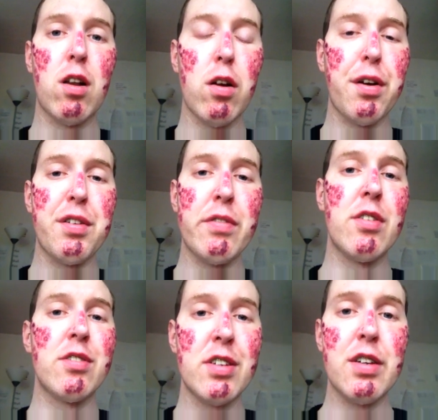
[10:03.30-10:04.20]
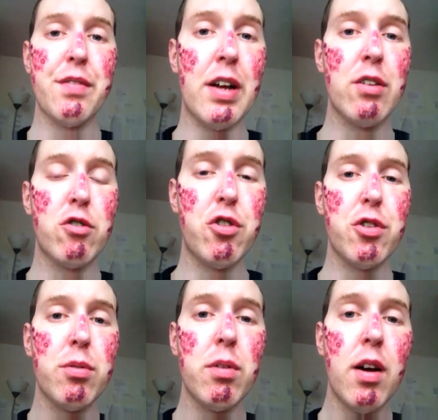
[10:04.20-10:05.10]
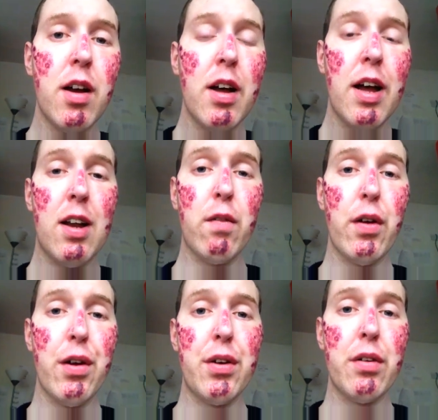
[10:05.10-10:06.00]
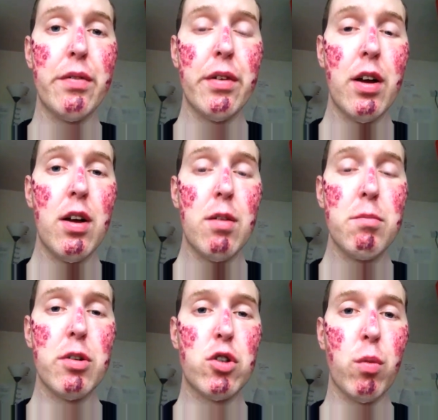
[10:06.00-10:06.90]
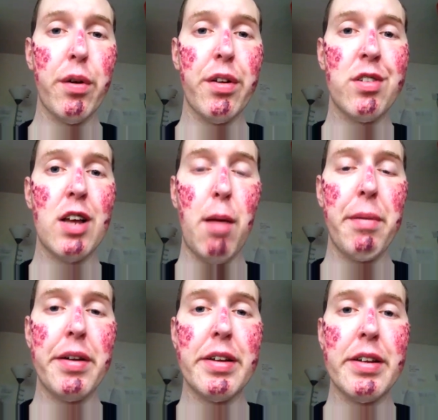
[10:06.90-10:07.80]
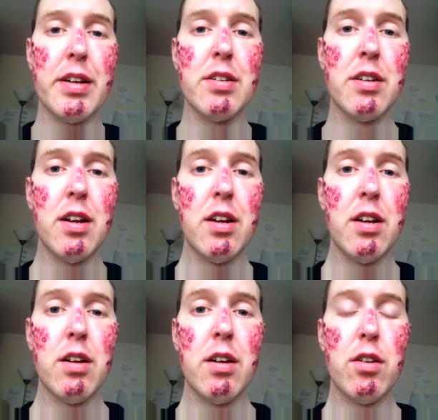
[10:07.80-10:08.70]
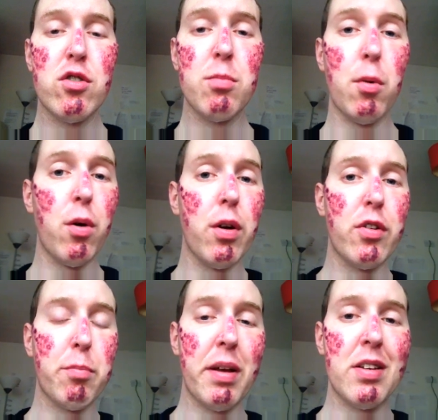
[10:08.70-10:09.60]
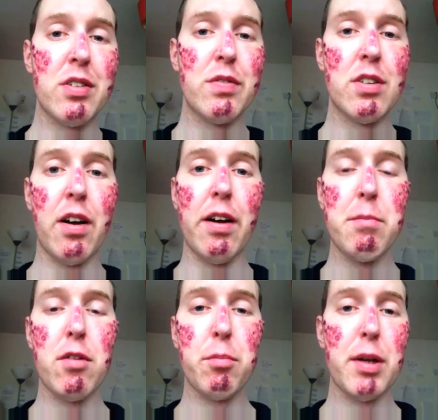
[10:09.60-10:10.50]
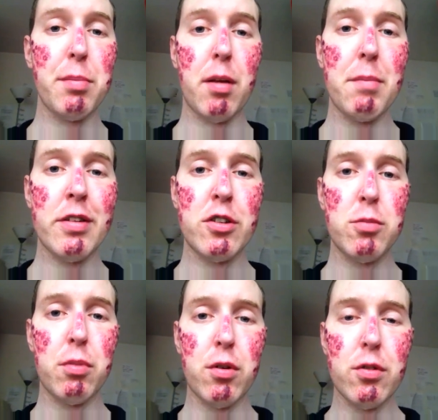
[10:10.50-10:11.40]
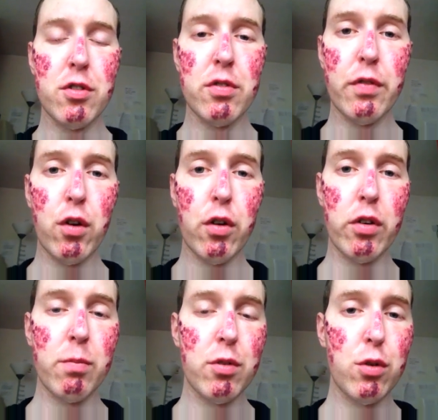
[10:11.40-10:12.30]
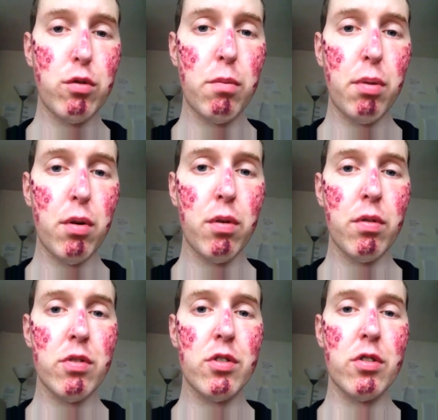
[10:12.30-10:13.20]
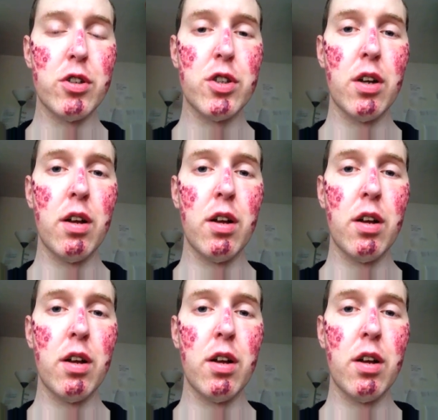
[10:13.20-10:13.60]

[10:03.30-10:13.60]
long enough to see if that's true. And I've heard of much worse happening in a smaller space of time. There's people on message boards and forums who report such